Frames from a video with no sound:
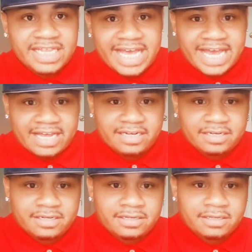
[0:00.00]

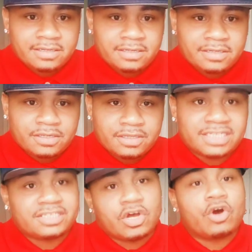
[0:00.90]
that
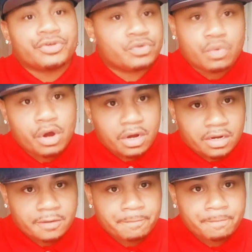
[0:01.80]
this is all you
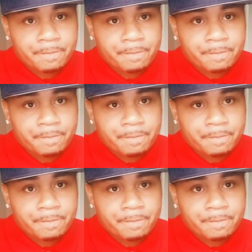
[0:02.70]
are.